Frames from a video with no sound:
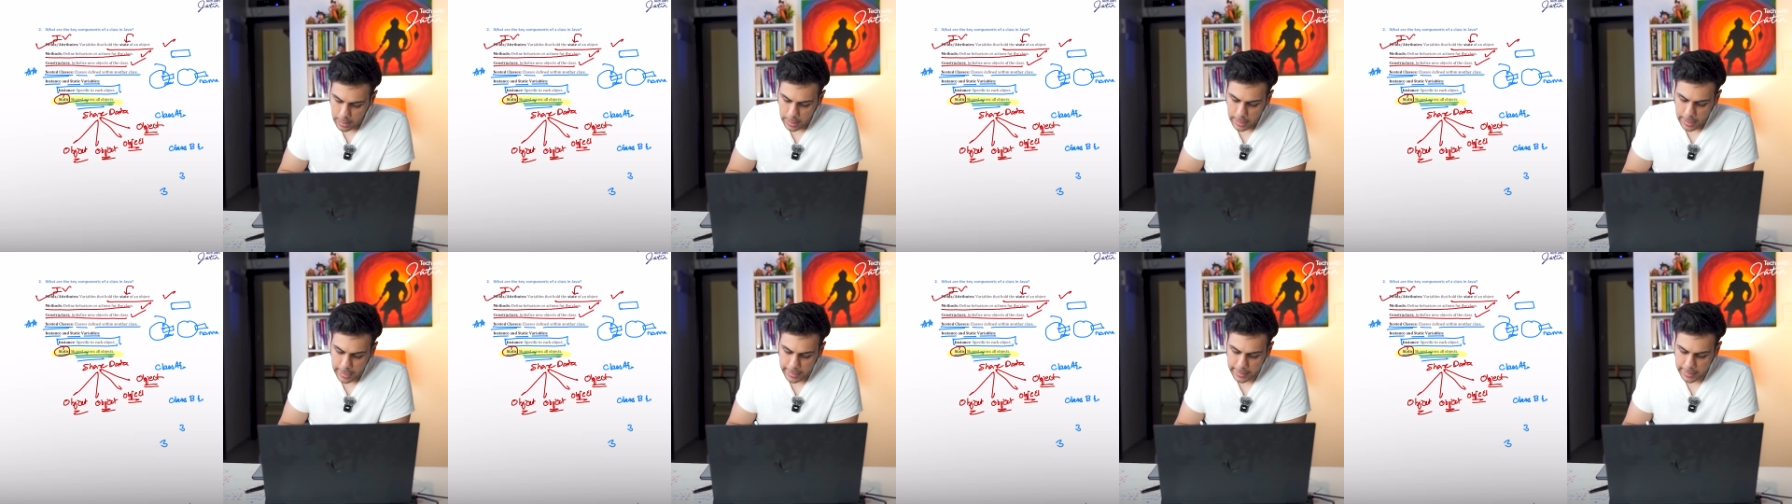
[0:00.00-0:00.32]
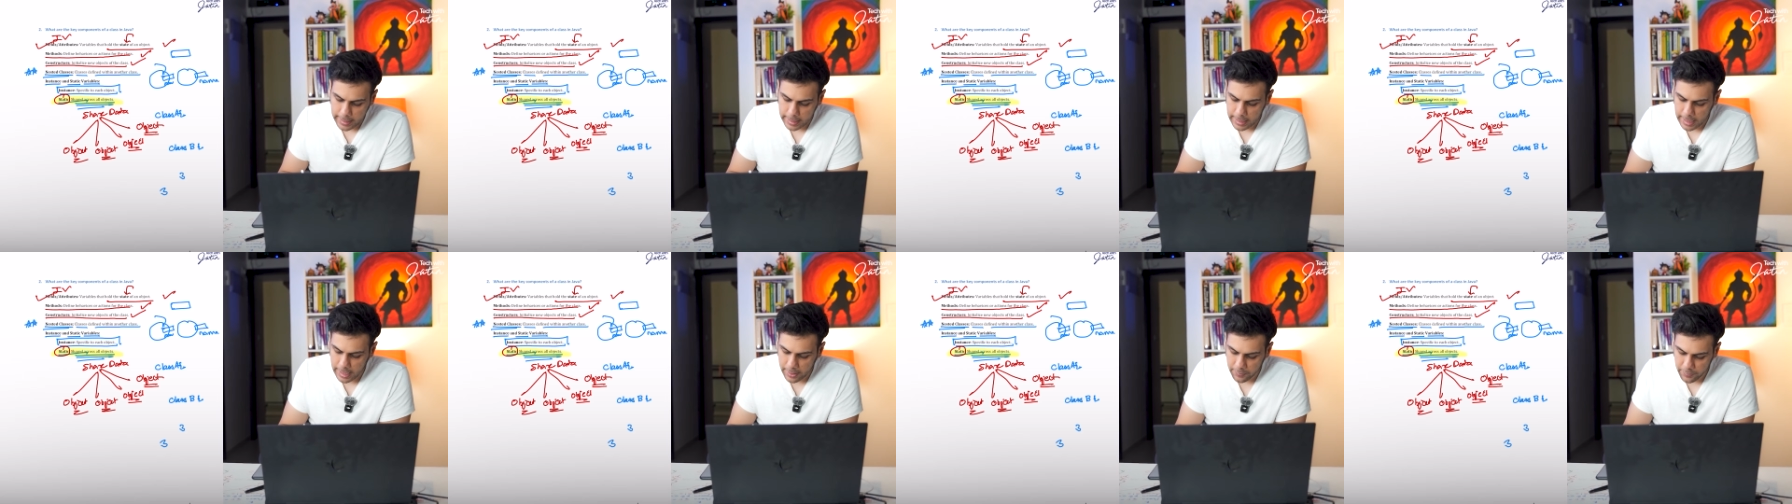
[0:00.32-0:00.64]
I
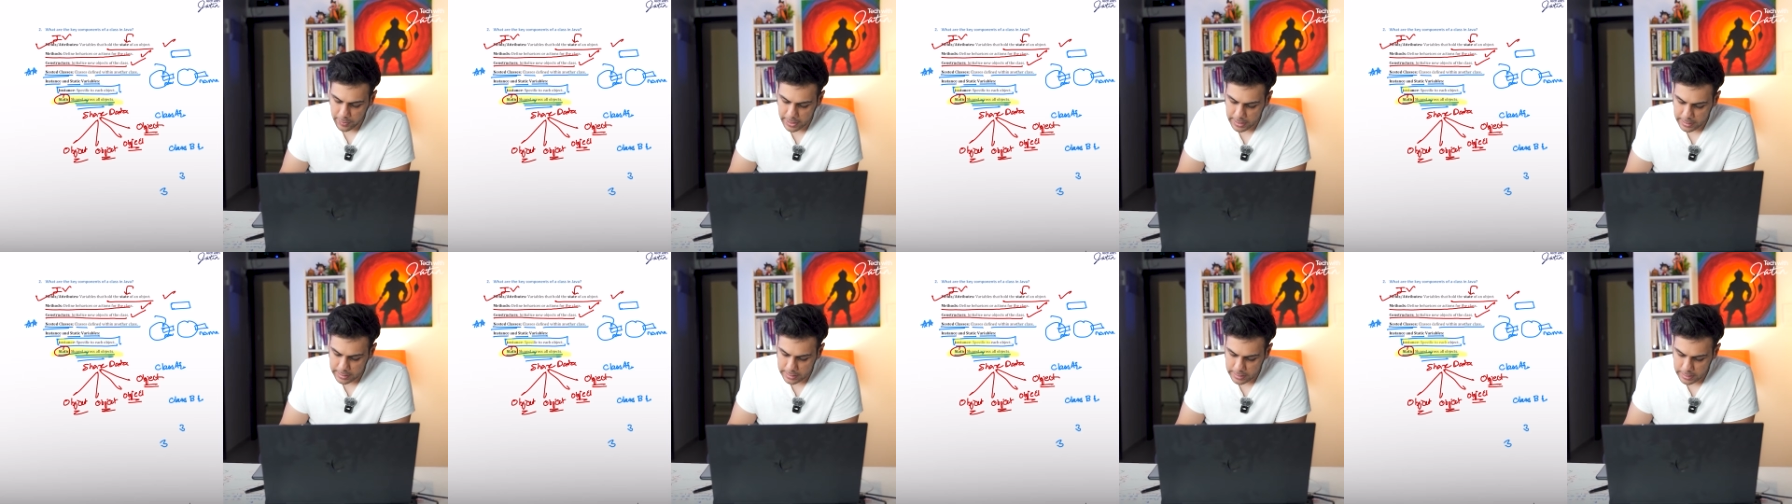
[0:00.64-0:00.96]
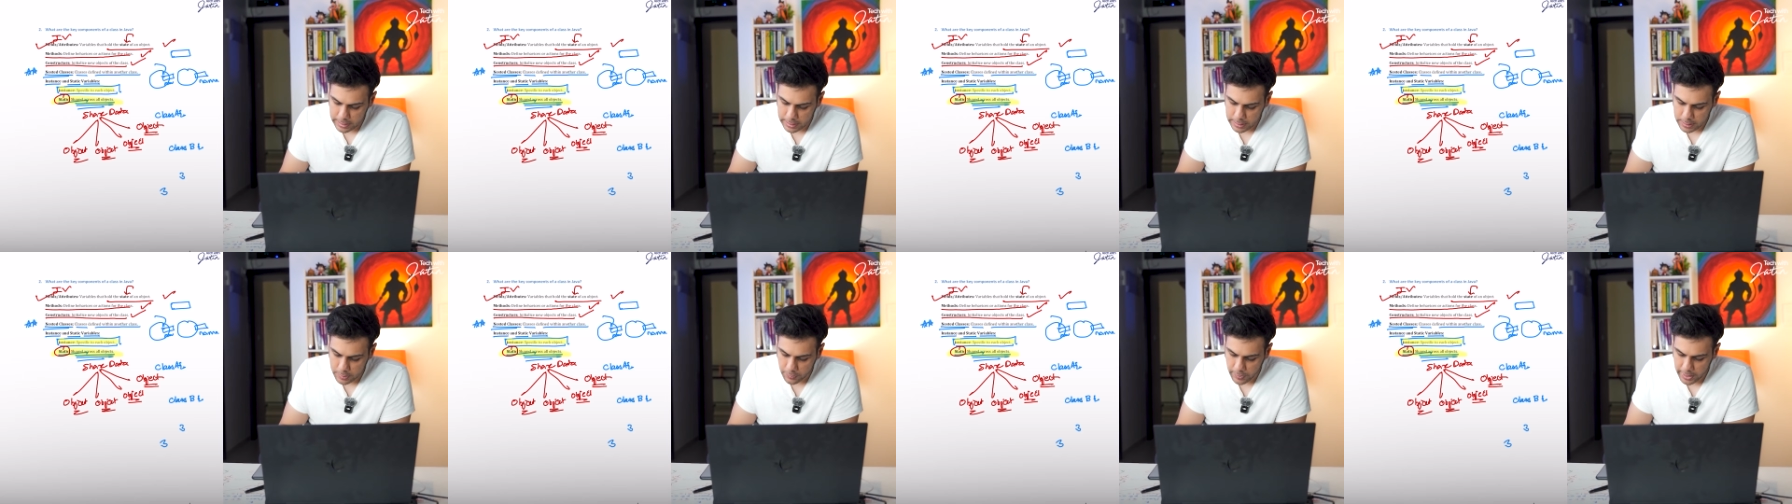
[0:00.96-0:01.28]
can have
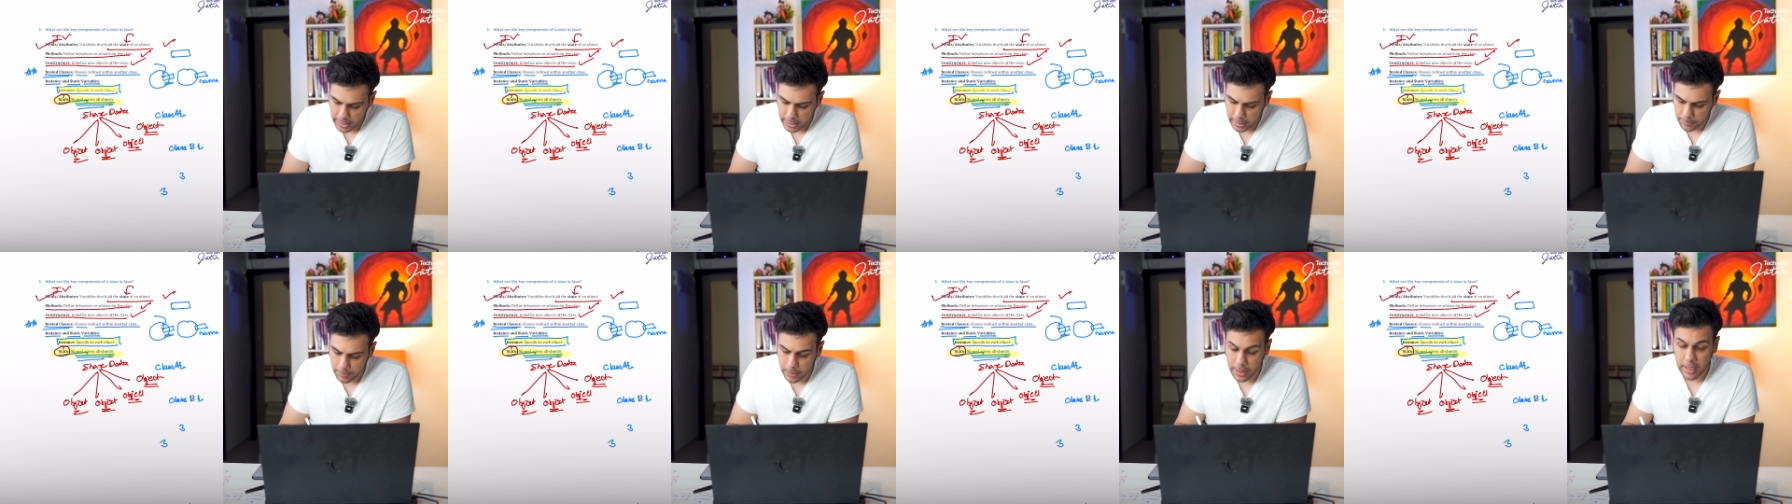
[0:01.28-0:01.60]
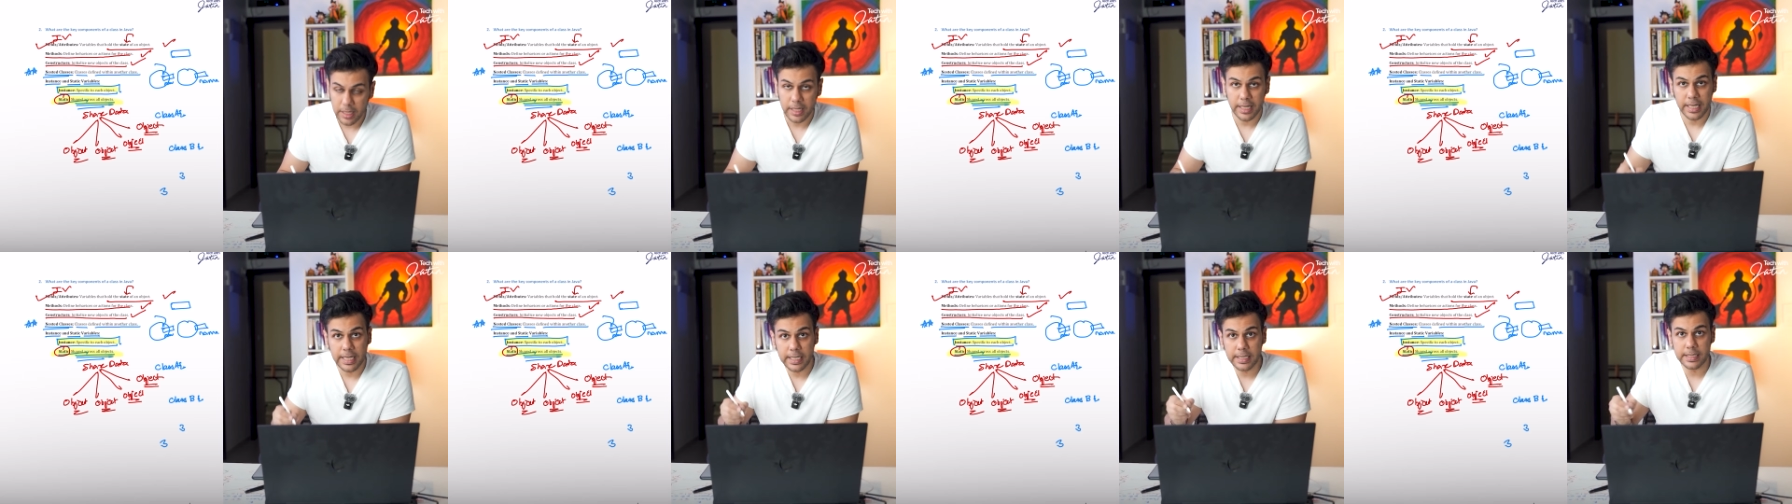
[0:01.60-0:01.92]
instance
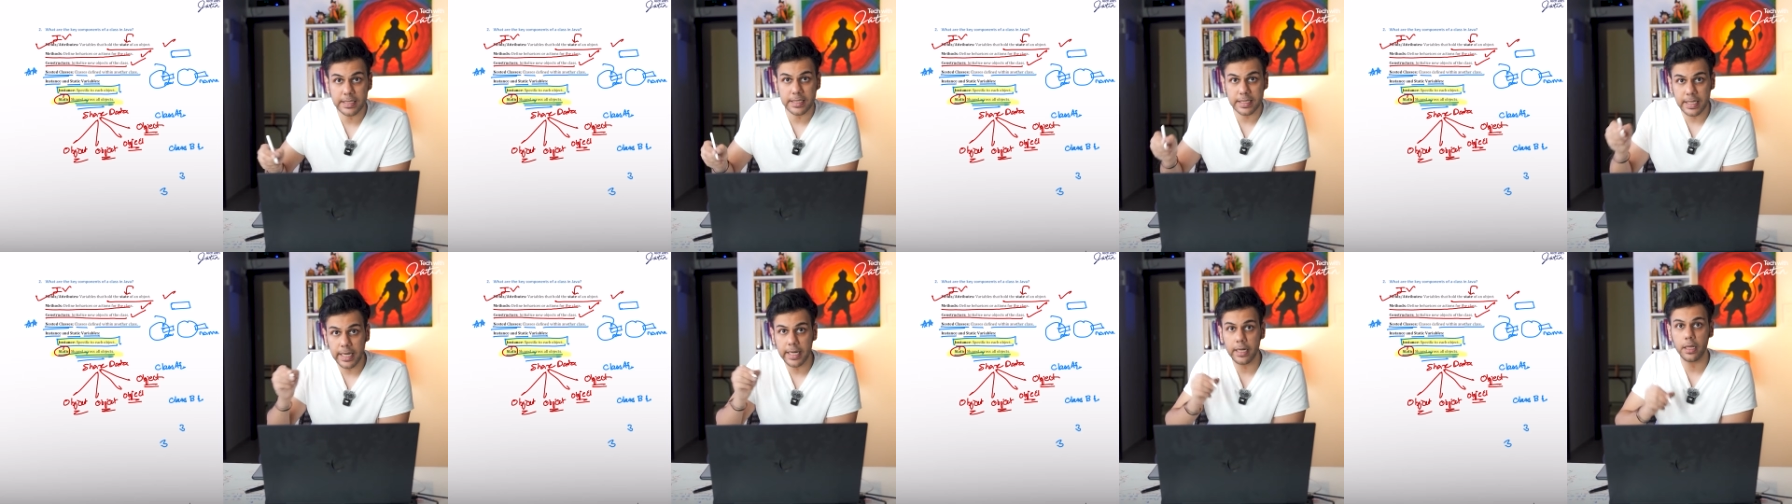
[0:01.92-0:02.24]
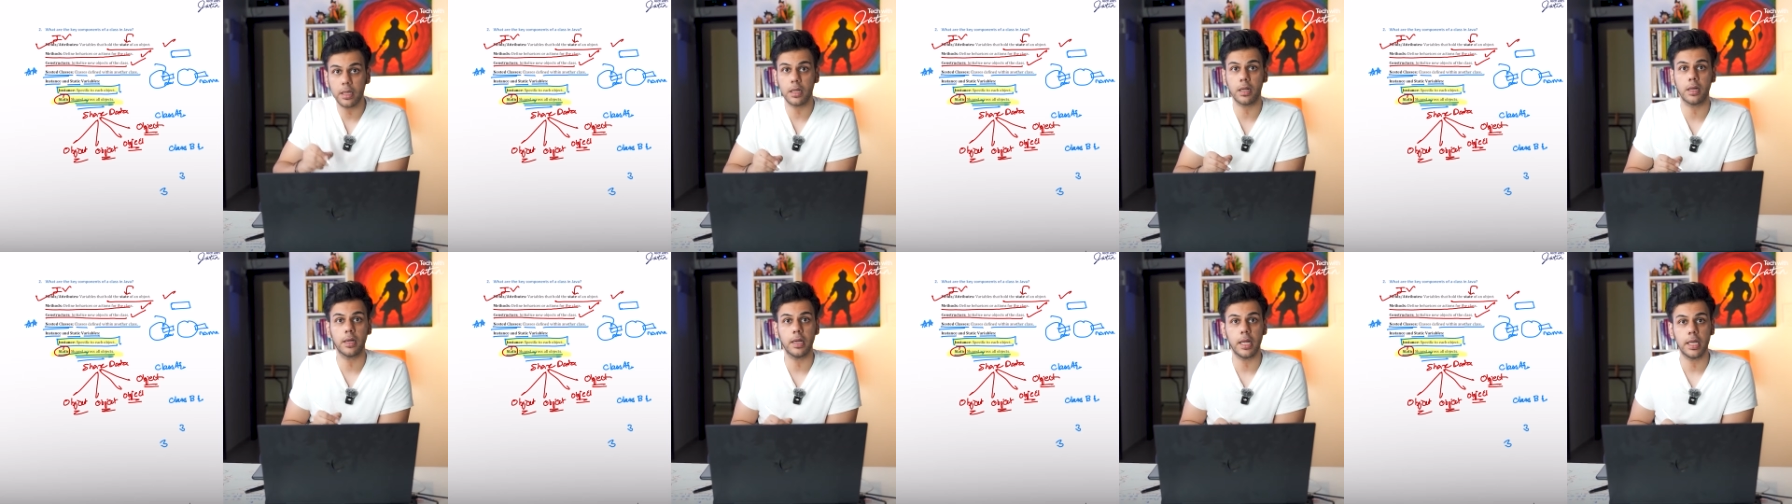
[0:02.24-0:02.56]
variable inside
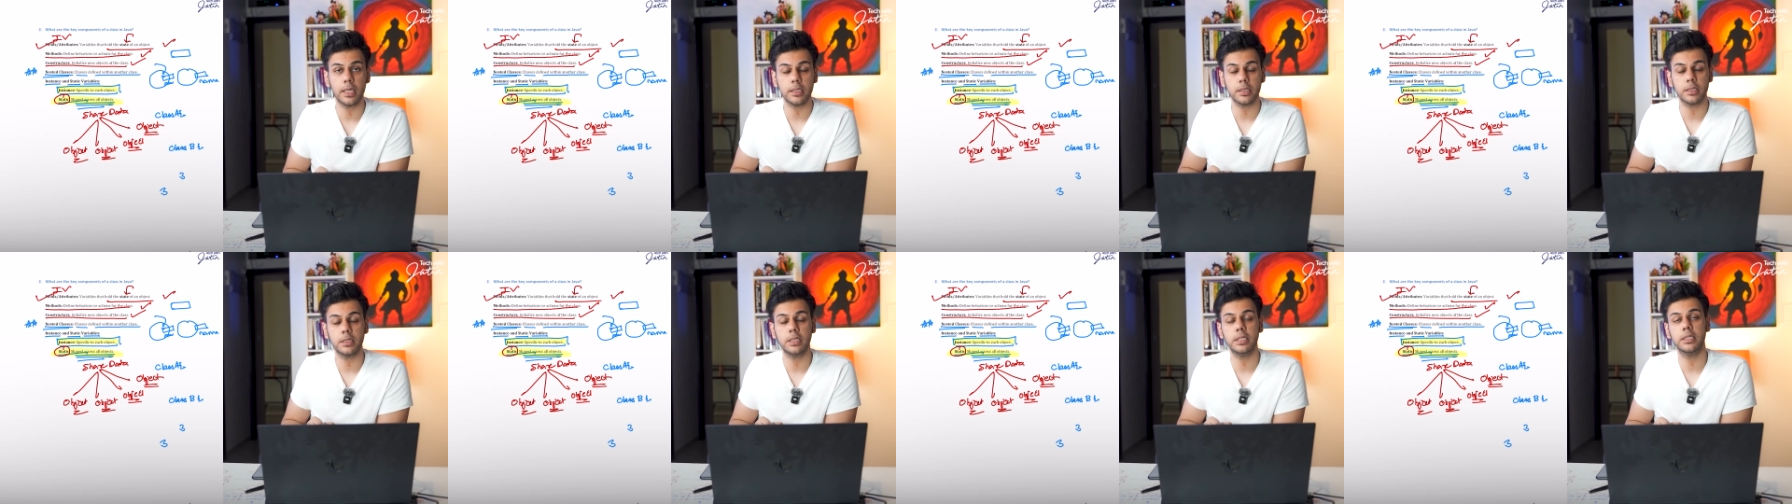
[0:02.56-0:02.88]
the class.